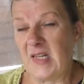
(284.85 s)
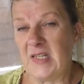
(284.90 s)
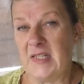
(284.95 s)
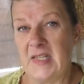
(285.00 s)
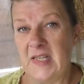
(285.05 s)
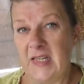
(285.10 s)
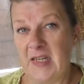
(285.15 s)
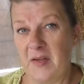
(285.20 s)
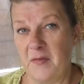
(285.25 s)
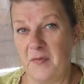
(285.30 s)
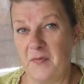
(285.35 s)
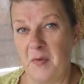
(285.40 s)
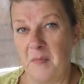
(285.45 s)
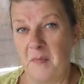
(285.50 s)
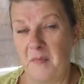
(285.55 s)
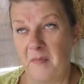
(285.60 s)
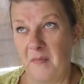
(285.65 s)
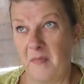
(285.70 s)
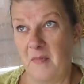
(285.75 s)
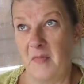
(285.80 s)
seeing it
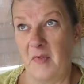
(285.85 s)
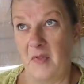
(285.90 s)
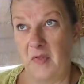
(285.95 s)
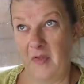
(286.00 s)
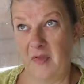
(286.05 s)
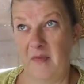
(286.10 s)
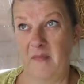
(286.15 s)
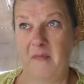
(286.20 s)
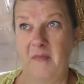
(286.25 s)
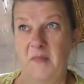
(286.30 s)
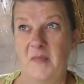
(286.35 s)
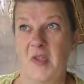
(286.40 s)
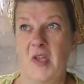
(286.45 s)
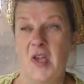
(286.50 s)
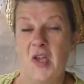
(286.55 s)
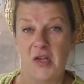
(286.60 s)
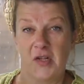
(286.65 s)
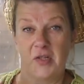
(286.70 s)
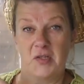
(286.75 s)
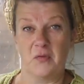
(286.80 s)
from
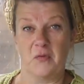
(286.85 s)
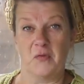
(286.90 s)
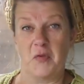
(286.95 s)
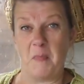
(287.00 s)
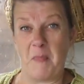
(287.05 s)
sort